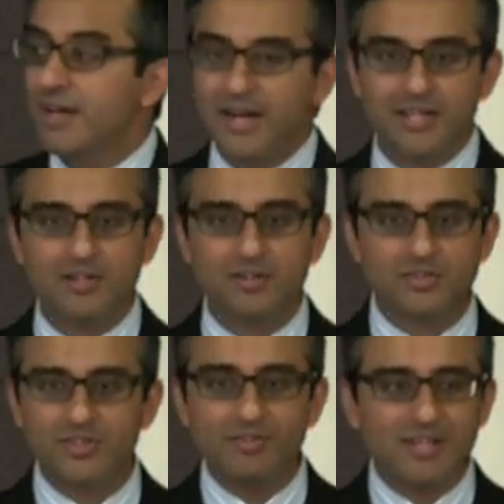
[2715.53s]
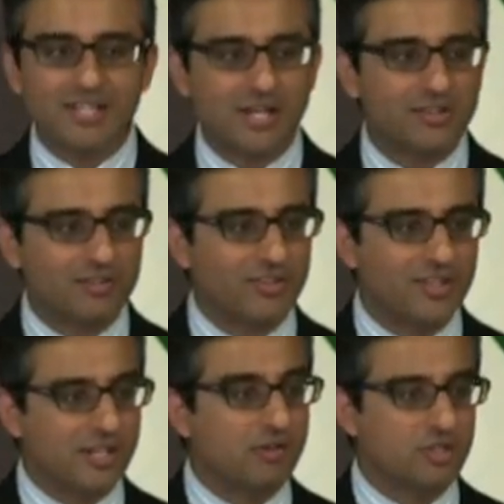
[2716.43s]
And he goes, they're really not there for
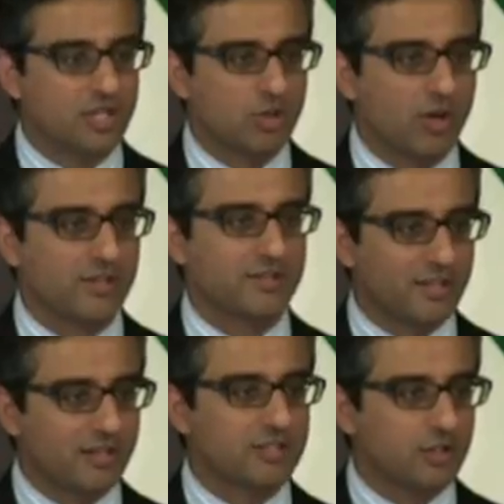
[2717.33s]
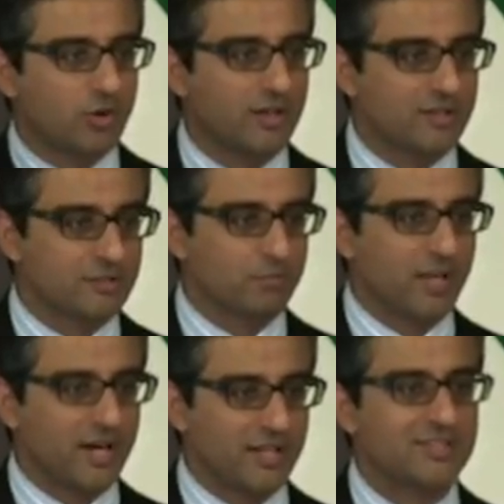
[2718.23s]
the nourishing quality. The nourishing quality is blood.